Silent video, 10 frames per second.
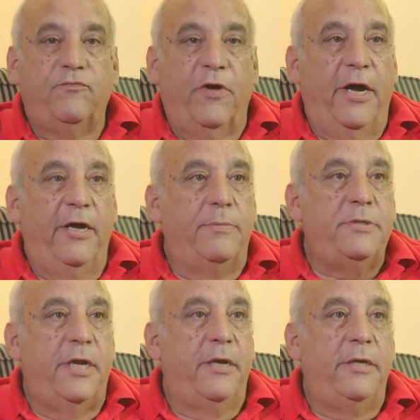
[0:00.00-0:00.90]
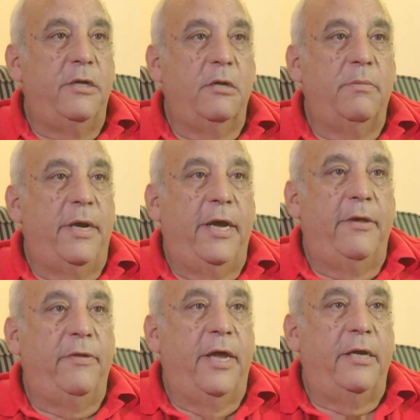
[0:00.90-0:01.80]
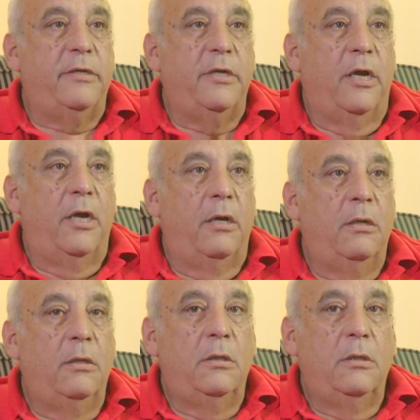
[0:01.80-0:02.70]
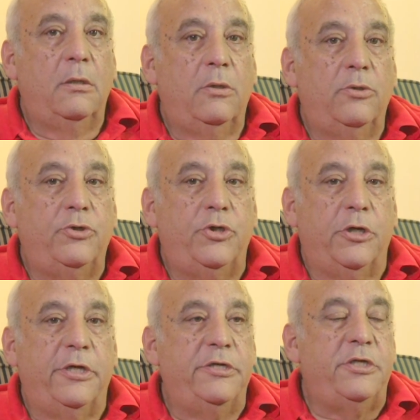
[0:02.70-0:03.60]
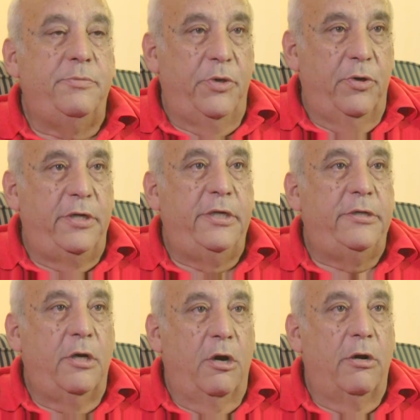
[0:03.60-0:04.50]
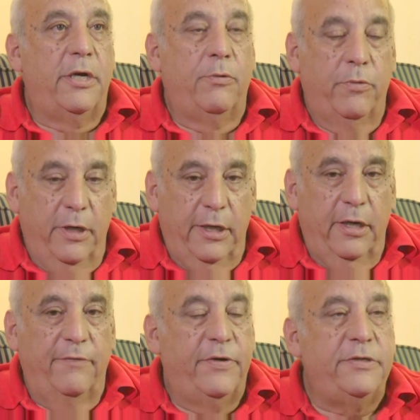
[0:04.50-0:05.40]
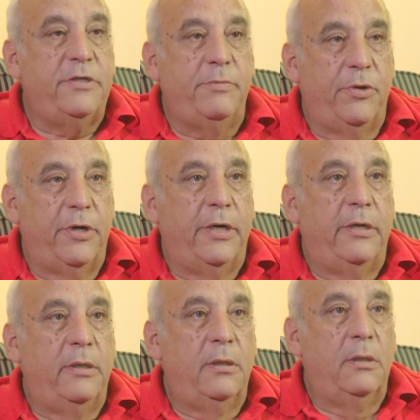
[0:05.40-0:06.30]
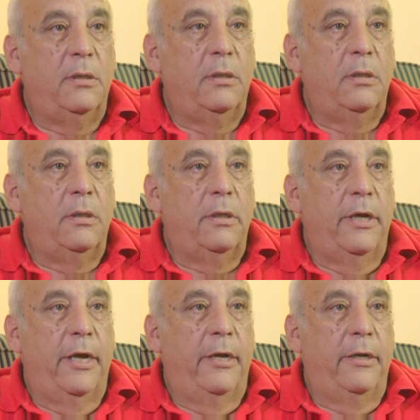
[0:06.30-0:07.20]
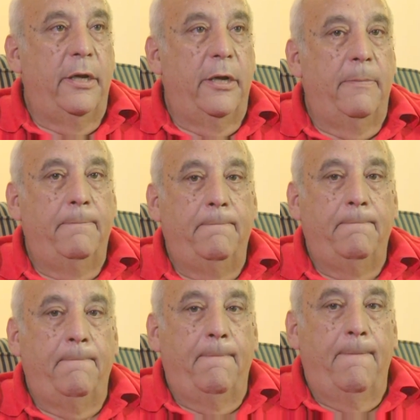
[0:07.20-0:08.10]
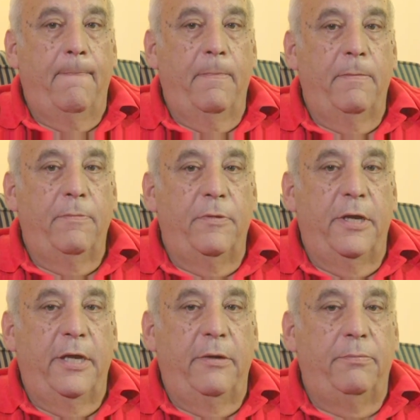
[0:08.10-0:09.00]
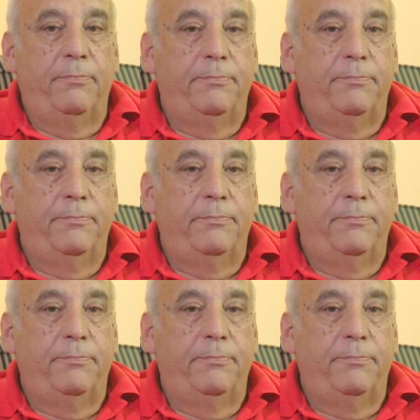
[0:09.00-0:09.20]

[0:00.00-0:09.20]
fine, upstanding young man that took his community to heart. He really loved his community. And he